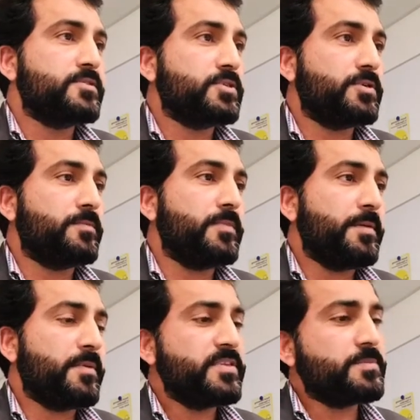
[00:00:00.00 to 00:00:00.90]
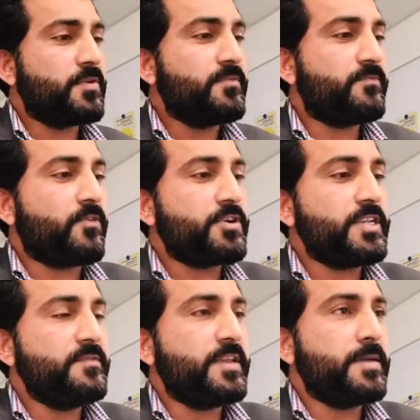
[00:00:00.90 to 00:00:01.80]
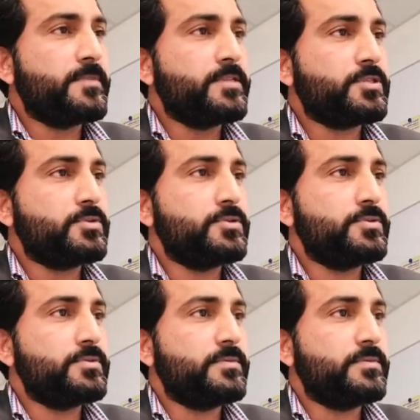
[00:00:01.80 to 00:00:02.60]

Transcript: So it was about 40 variables to